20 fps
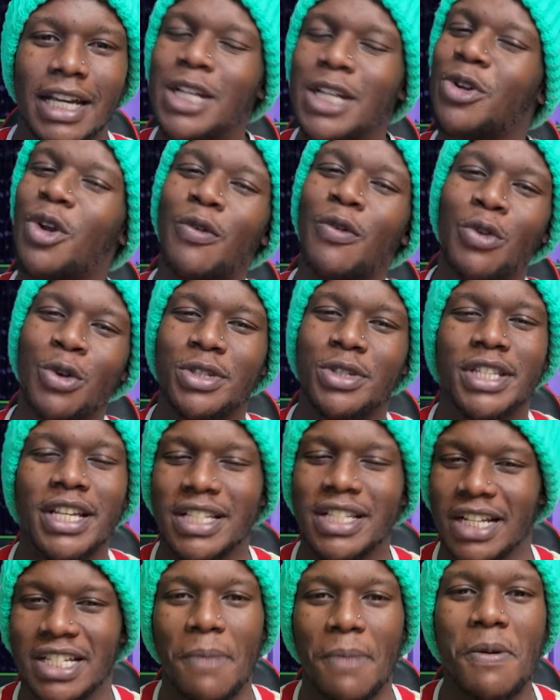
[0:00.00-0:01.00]
one of those
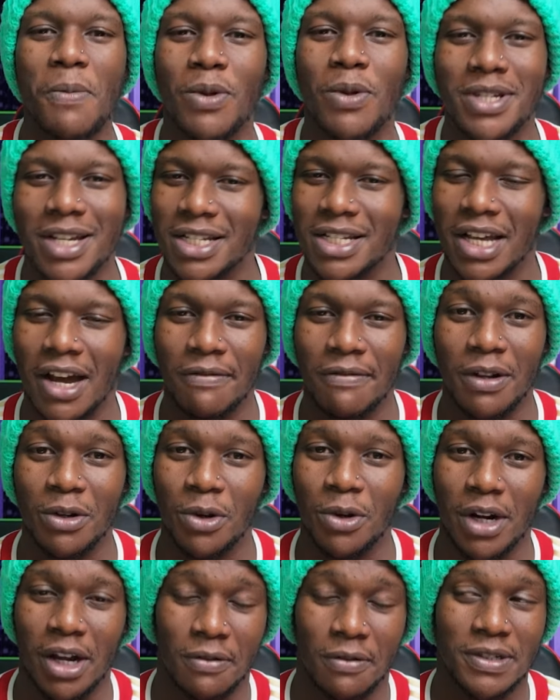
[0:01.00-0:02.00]
things that some people just have and
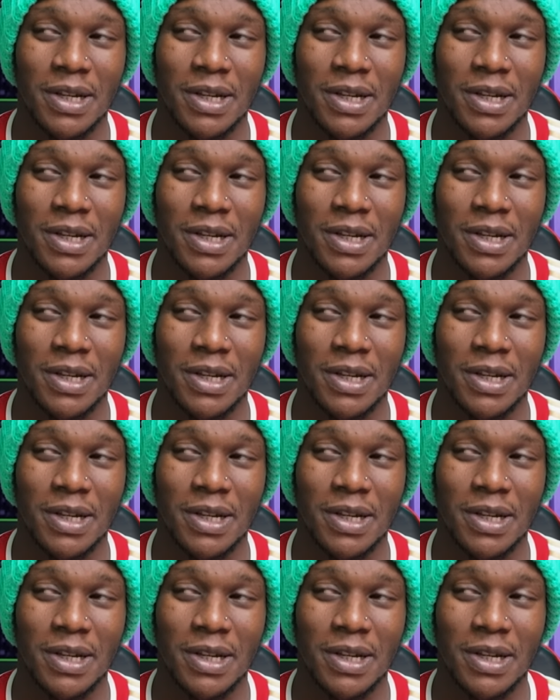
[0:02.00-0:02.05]
don't have.